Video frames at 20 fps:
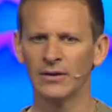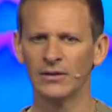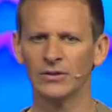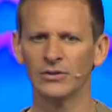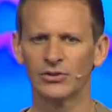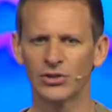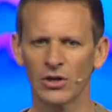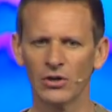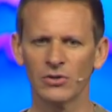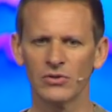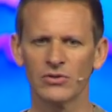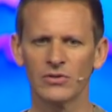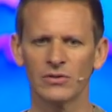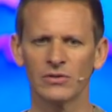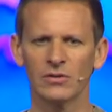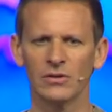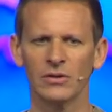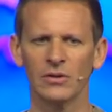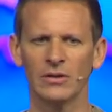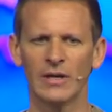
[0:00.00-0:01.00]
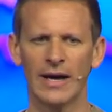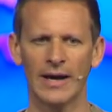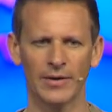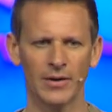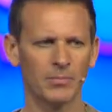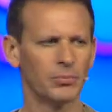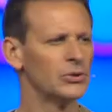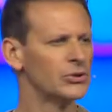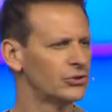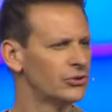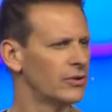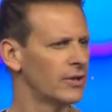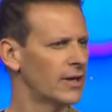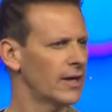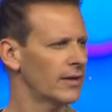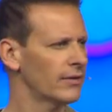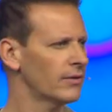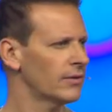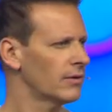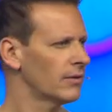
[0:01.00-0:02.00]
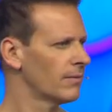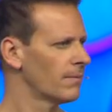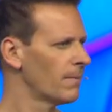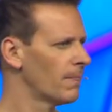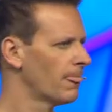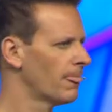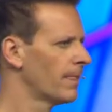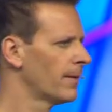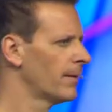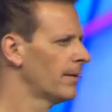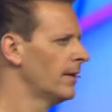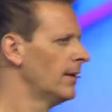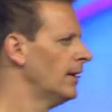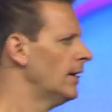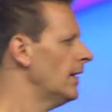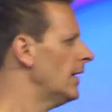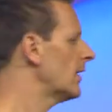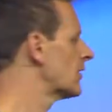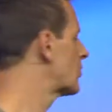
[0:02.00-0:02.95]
chose how to put you together. And